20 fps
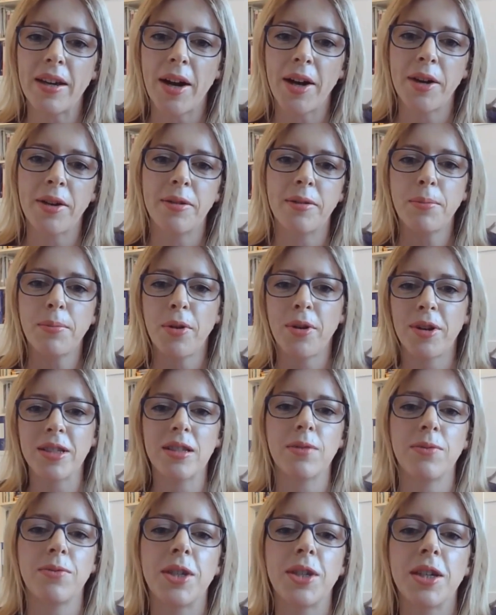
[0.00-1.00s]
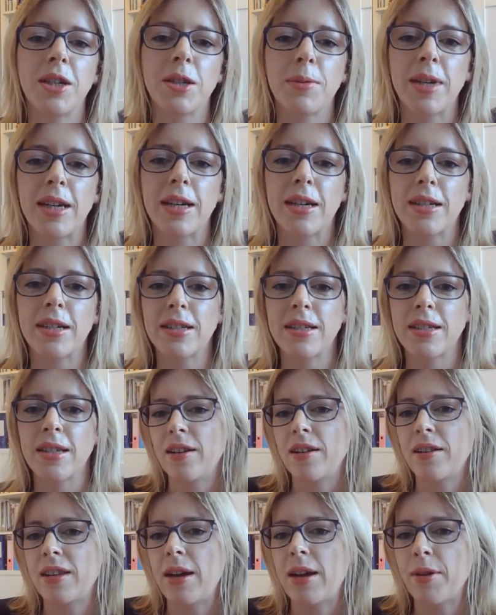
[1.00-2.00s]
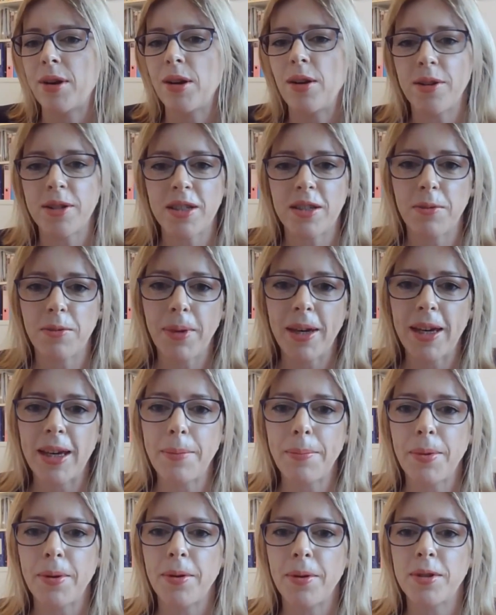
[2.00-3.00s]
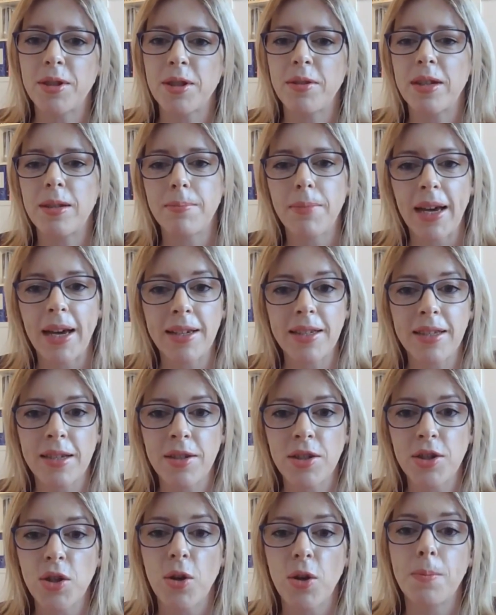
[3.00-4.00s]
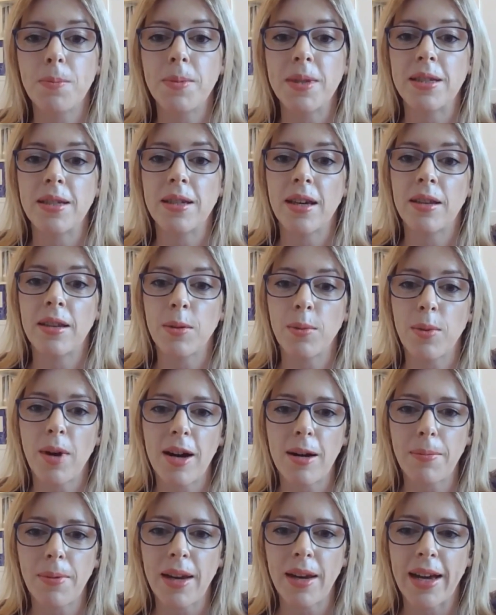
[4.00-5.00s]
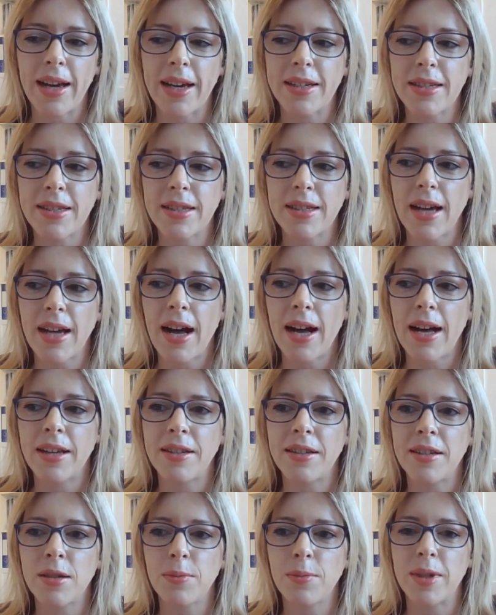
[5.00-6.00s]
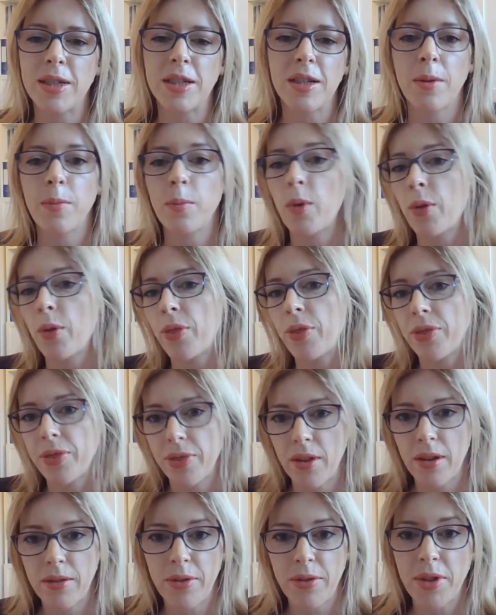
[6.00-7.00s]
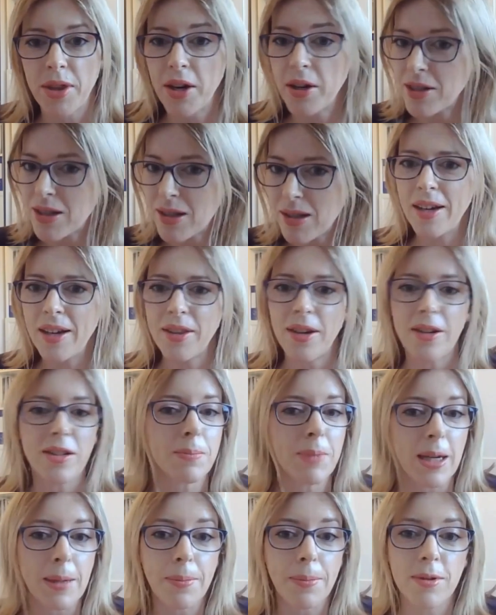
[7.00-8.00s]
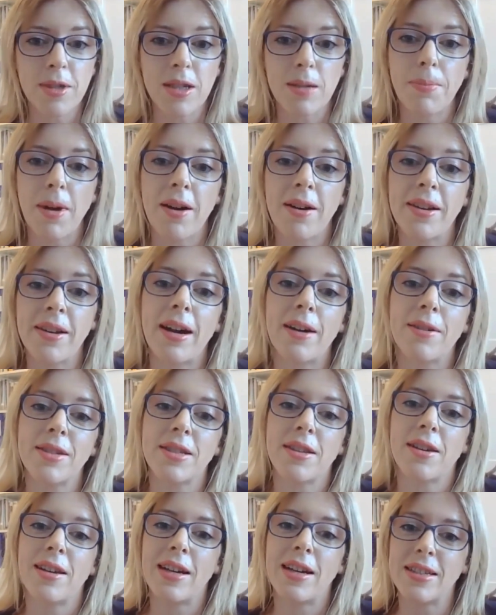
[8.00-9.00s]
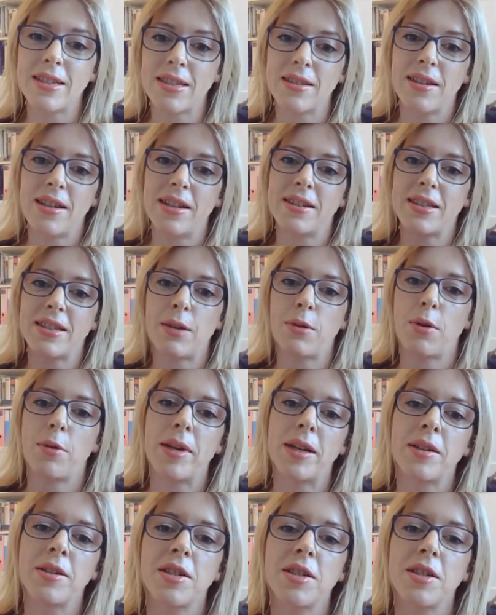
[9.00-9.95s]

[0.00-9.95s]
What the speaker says: own point of view is there are lots of people doing amazing jobs in the workplace, and we don't want those people to burn out. So let's see what we can